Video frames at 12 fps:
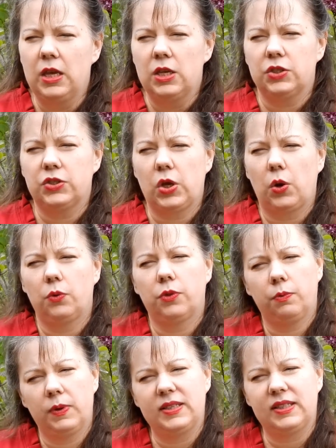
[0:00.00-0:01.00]
So
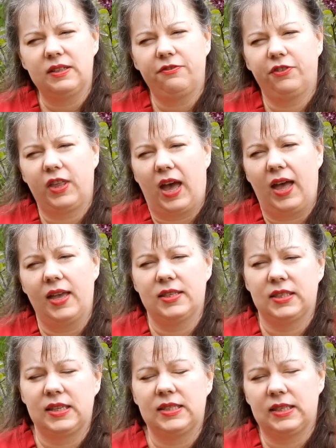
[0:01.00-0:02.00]
the reason for that
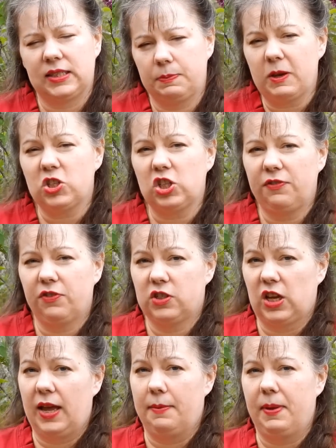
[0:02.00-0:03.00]
is especially for
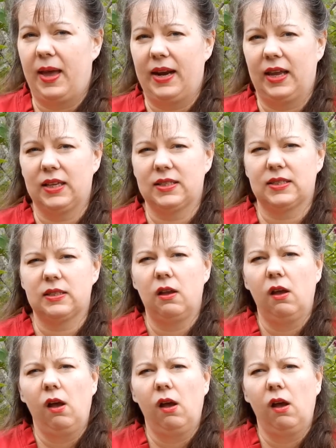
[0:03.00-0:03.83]
diabetics,